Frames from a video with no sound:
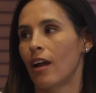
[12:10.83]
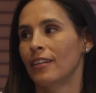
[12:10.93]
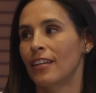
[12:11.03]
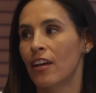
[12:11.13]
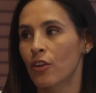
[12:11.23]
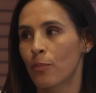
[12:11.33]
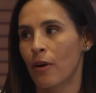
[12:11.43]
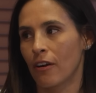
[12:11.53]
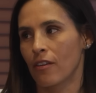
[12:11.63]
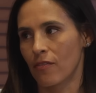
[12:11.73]
Another
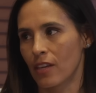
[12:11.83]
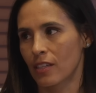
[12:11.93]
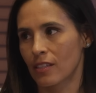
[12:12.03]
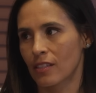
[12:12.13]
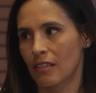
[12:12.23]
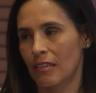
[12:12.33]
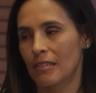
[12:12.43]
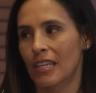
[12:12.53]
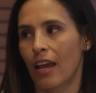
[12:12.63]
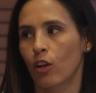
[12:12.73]
part of this
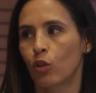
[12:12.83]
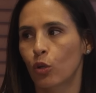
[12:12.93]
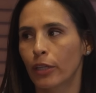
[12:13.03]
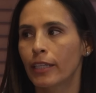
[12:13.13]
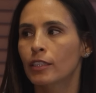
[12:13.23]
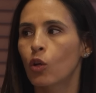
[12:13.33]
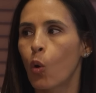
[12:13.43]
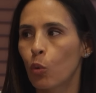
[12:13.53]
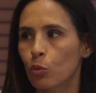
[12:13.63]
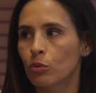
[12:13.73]
is that Gloria is
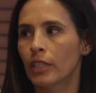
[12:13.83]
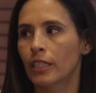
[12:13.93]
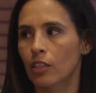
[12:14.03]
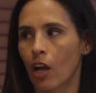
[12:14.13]
only